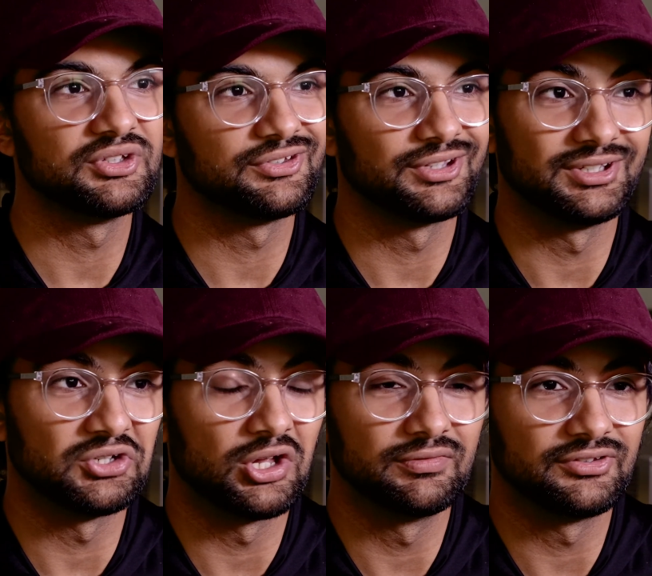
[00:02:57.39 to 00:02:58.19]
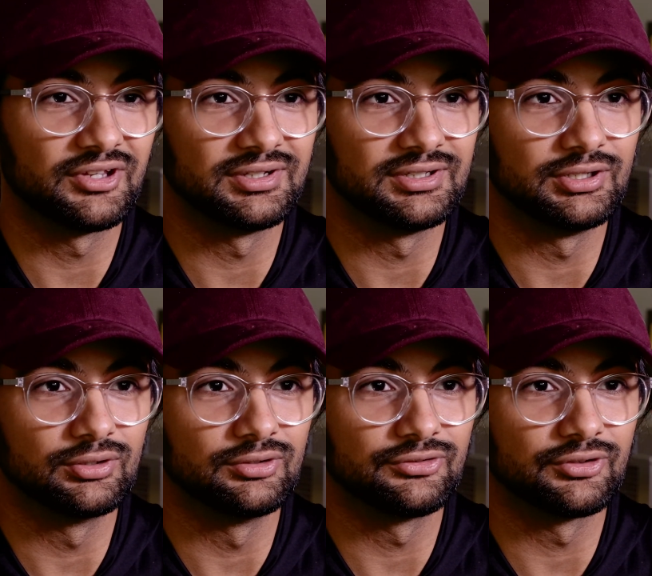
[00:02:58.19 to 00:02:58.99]
it's like all of a sudden
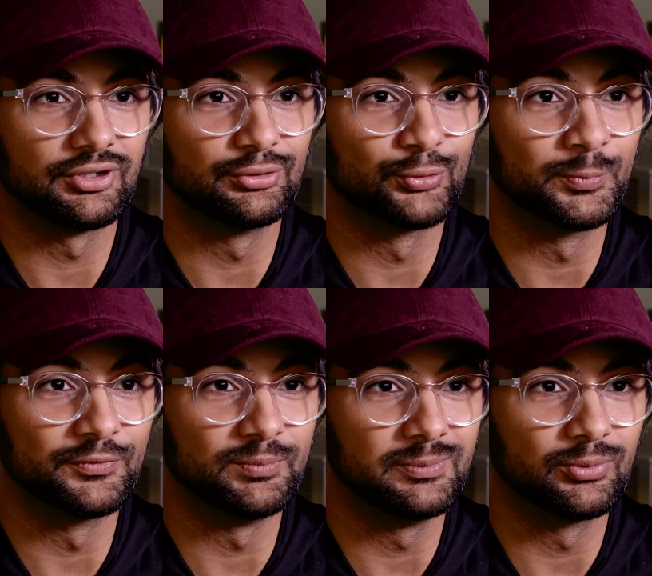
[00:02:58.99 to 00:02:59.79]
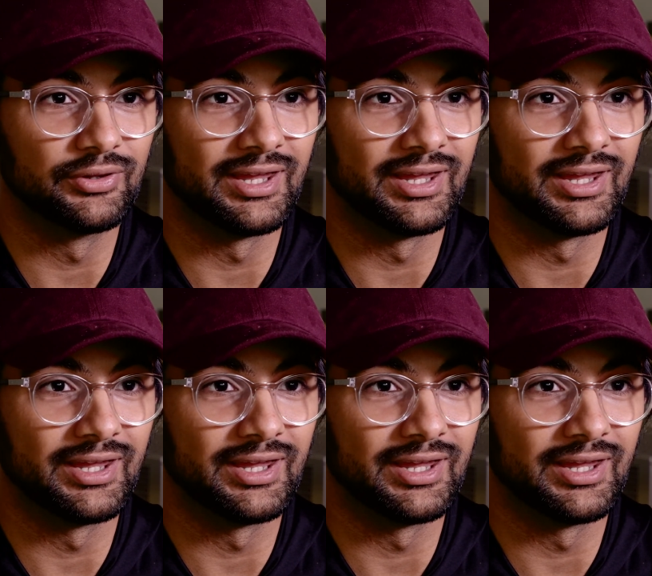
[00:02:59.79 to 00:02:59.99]
here's a group of people